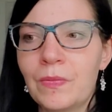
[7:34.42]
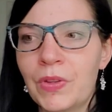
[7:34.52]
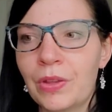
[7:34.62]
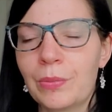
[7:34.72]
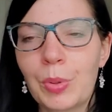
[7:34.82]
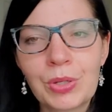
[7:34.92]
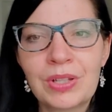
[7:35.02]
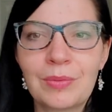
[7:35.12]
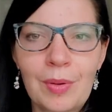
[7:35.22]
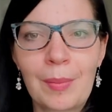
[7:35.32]
the other
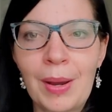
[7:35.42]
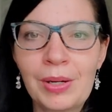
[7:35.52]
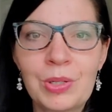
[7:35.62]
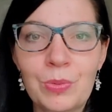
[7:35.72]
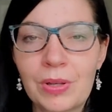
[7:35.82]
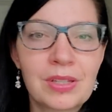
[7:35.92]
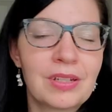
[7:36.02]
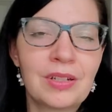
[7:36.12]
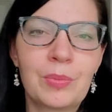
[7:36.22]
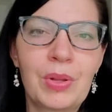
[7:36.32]
person in my marriage
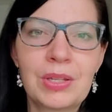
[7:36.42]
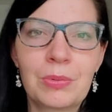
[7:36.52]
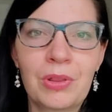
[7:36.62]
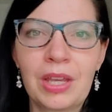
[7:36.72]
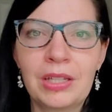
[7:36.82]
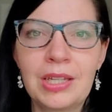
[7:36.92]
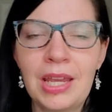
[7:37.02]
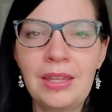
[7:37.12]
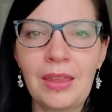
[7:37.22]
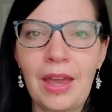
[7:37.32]
wasn't in a place where they could
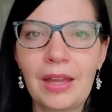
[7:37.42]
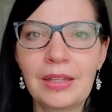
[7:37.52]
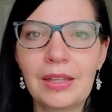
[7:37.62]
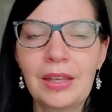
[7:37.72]
take that.